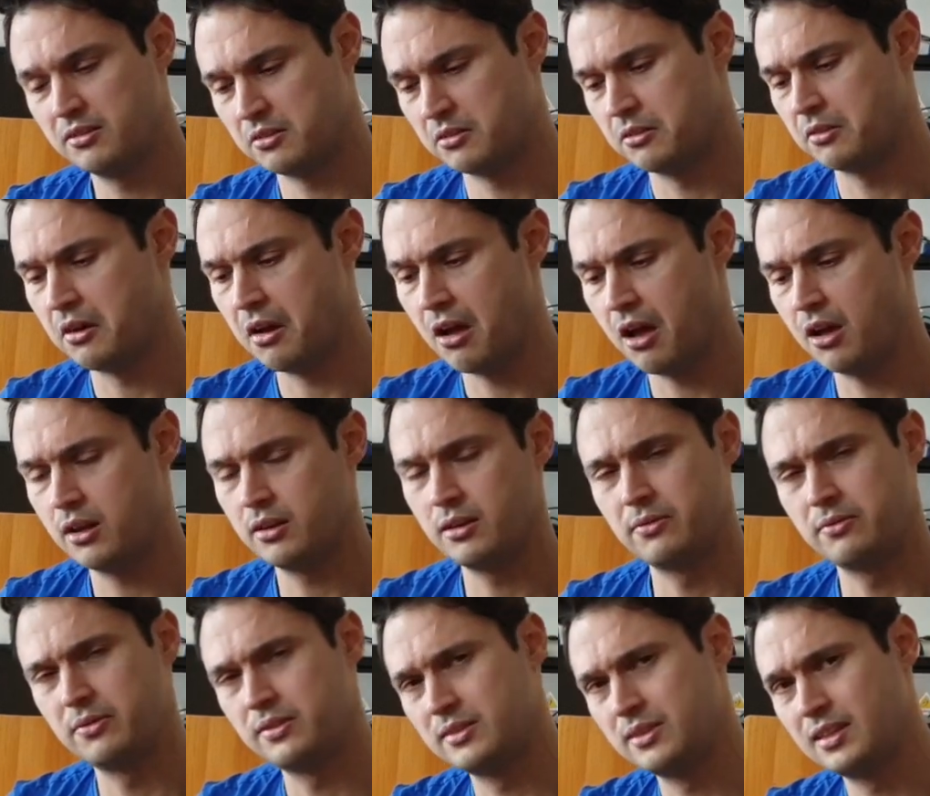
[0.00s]
or not,
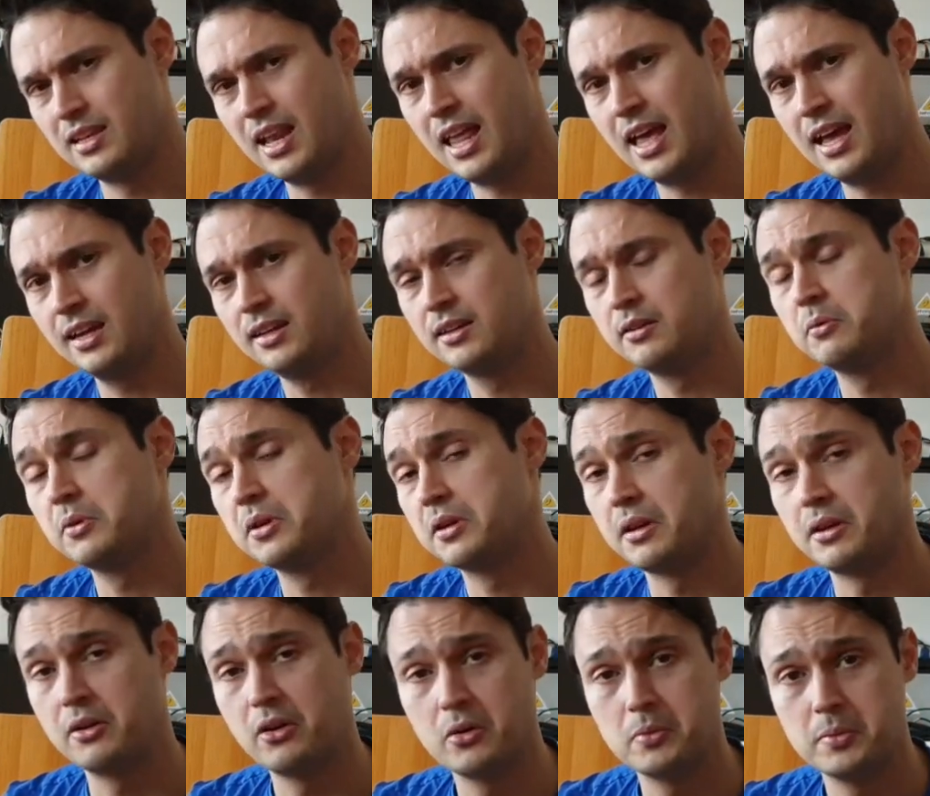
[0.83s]
if it's light,
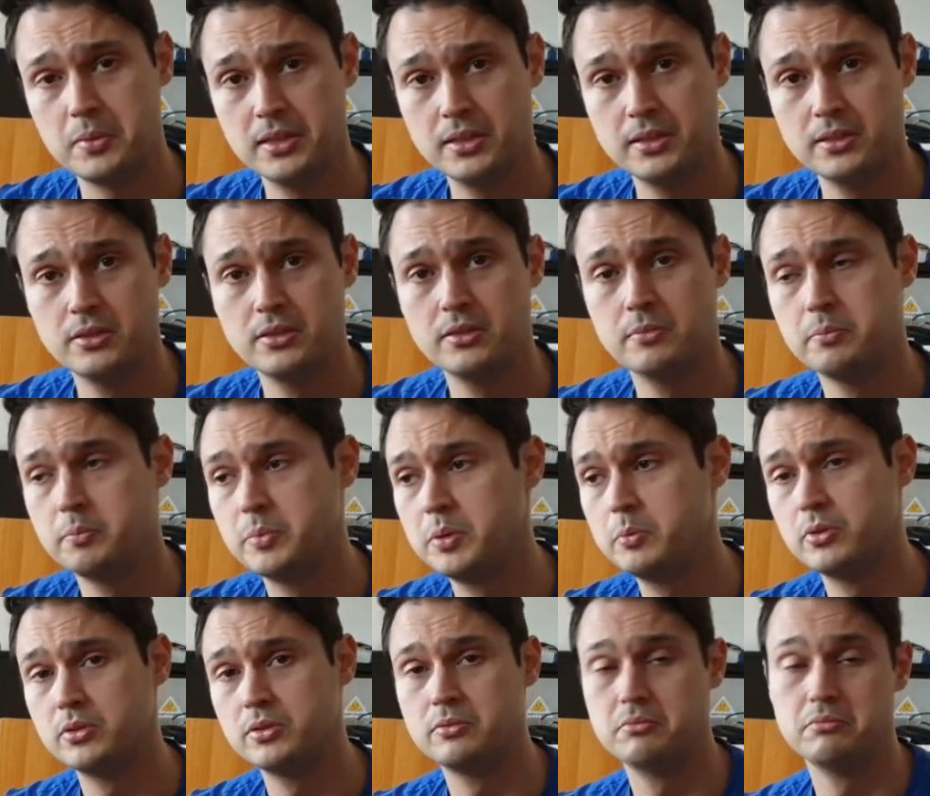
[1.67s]
when normally
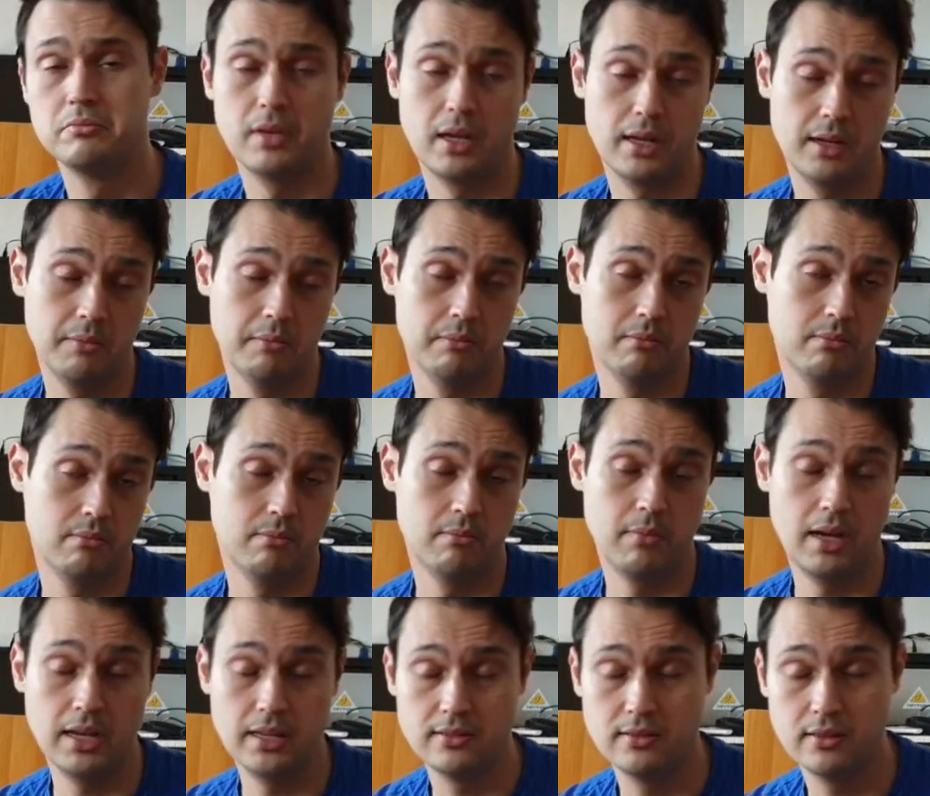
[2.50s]
people, and
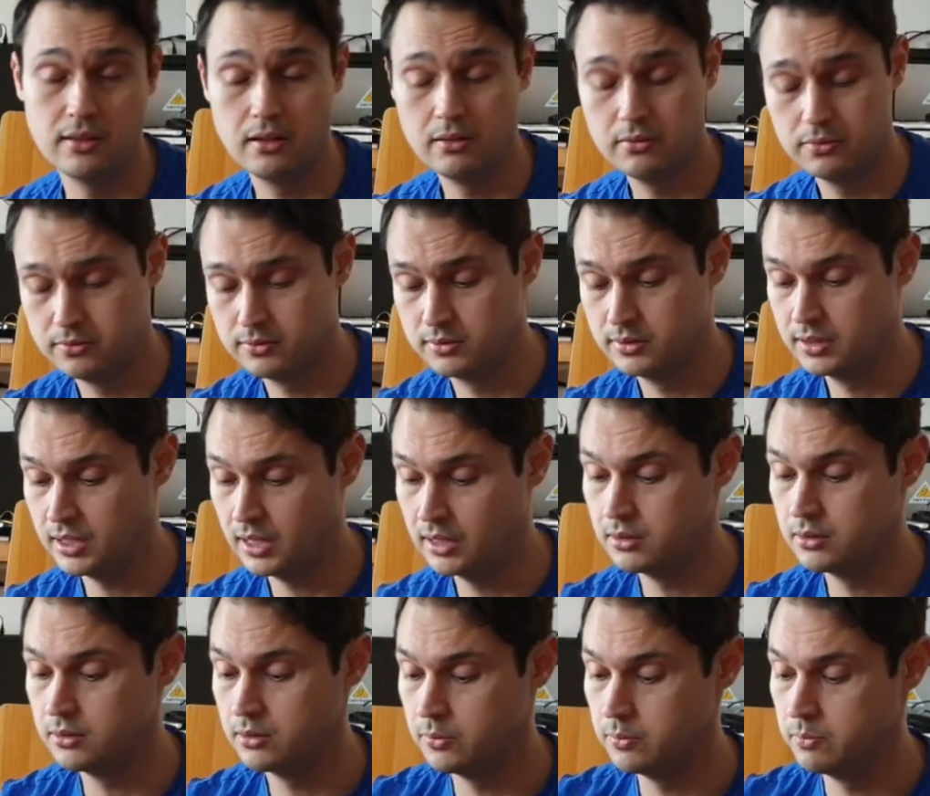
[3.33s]
myself,
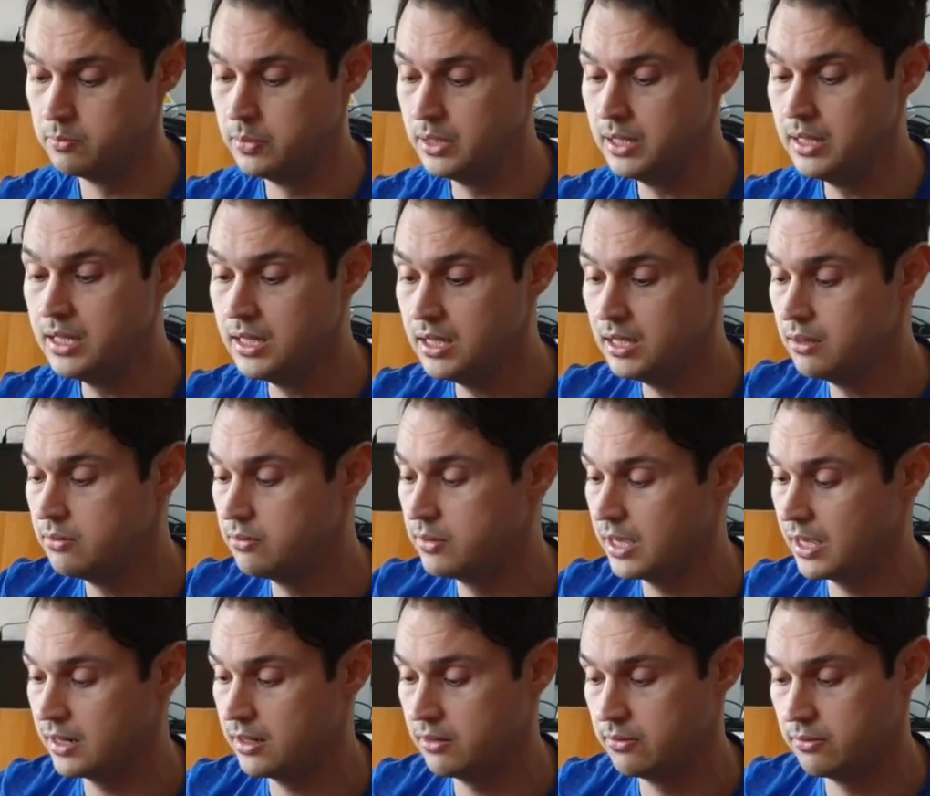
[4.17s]
tend to believe
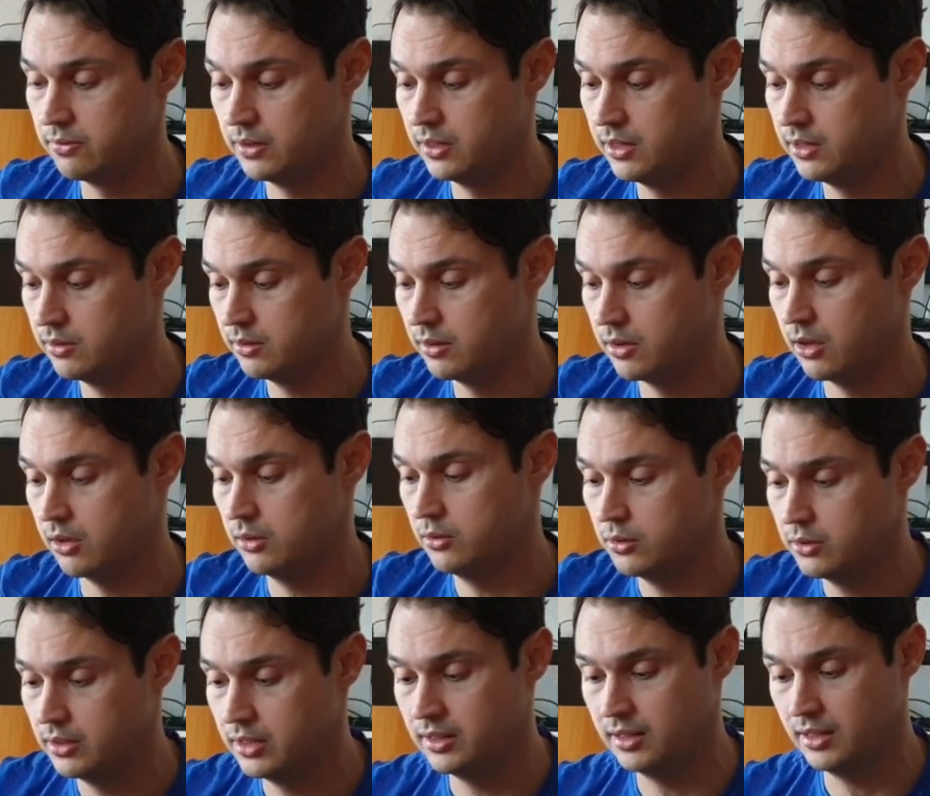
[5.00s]
that if it is
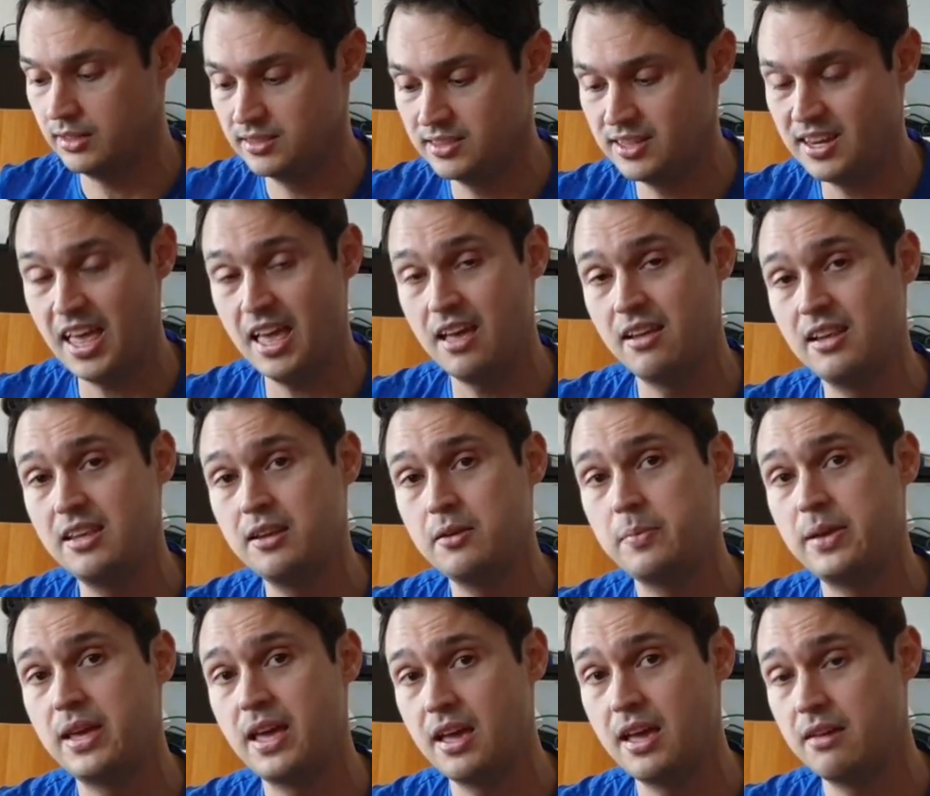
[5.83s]
contundent, it's a little
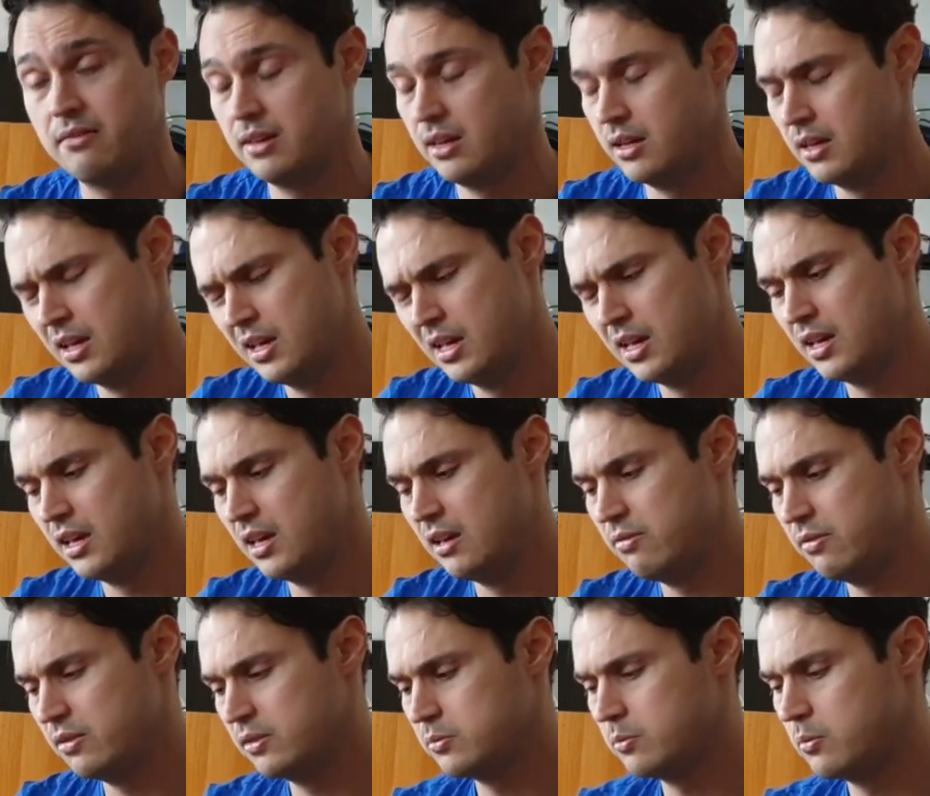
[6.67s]
bit heavy.
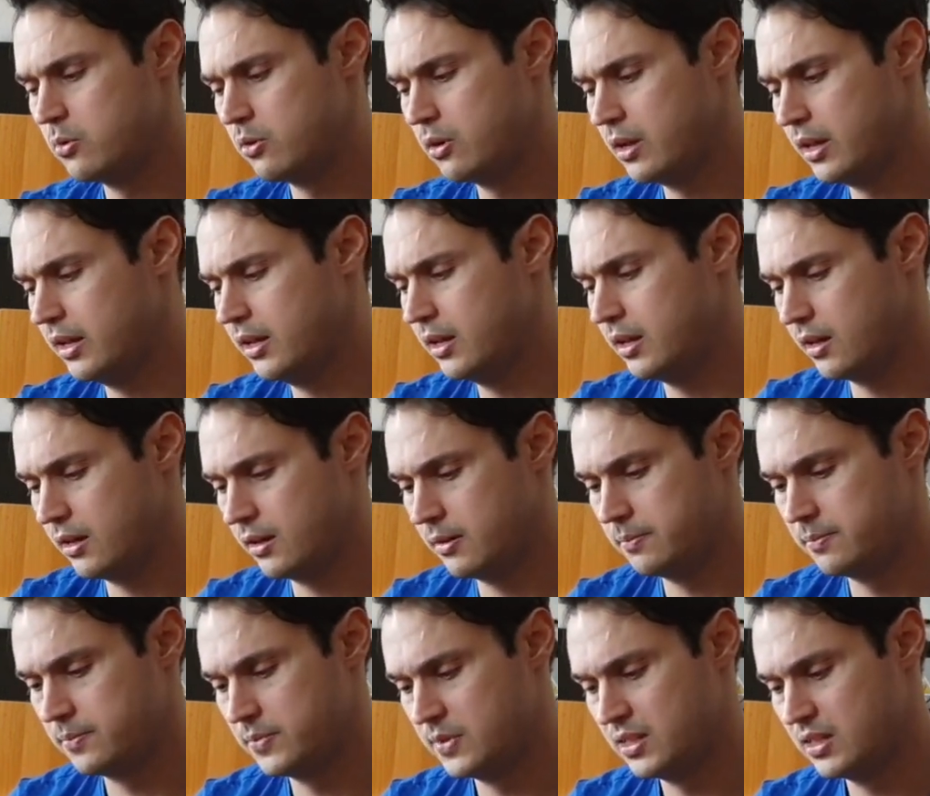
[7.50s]
If it's more like a
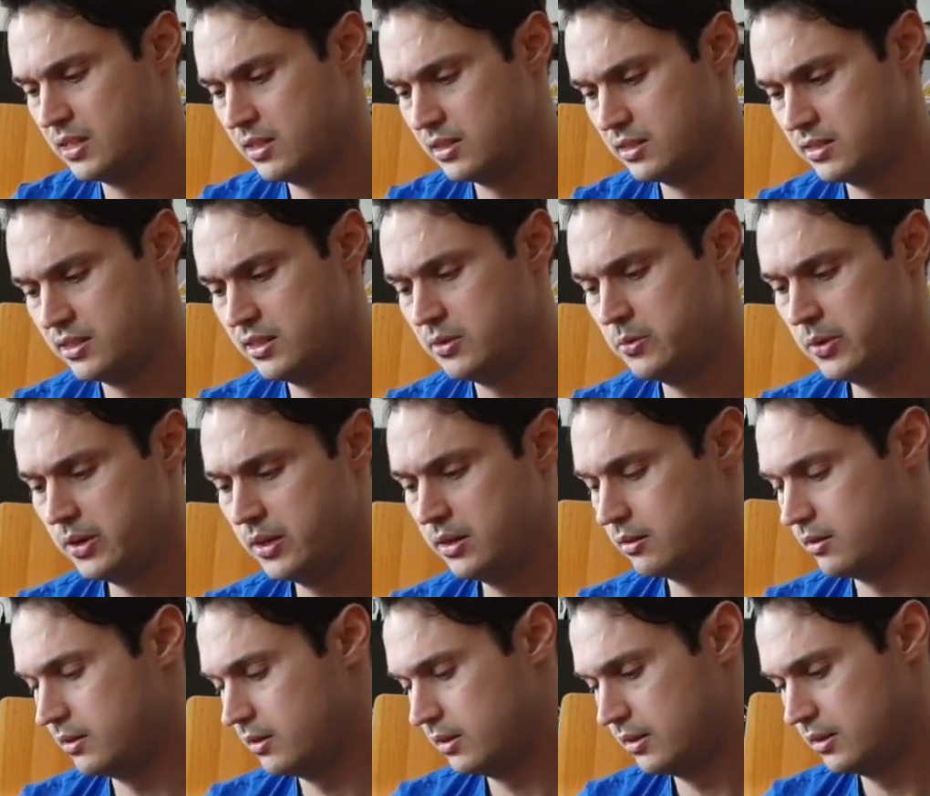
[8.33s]

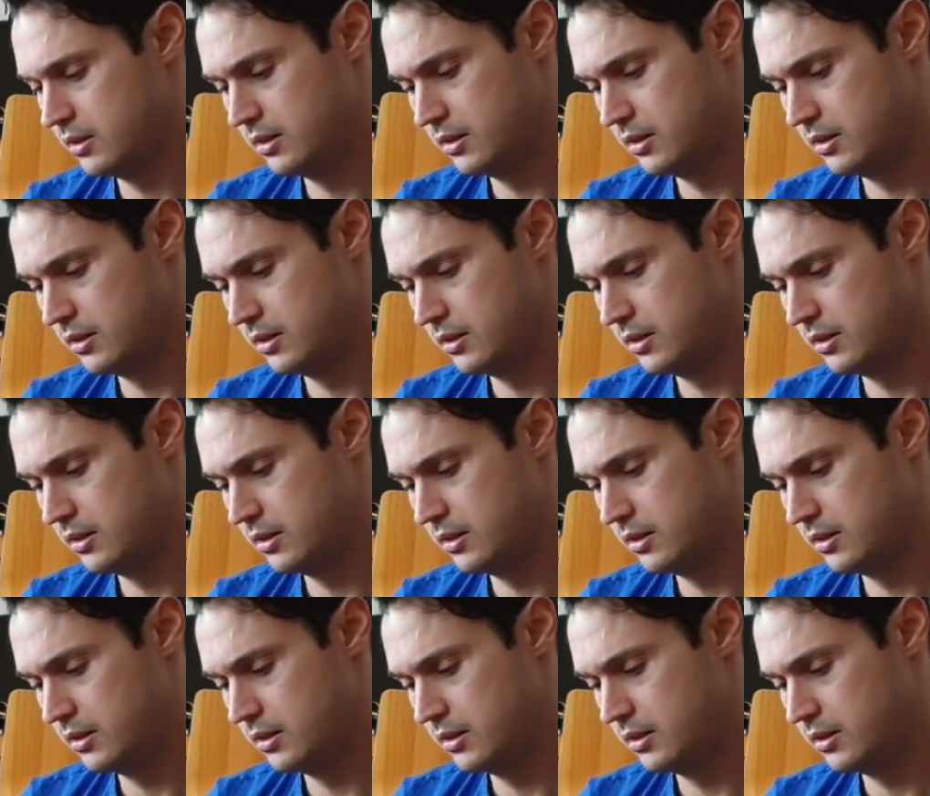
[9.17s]
genuine,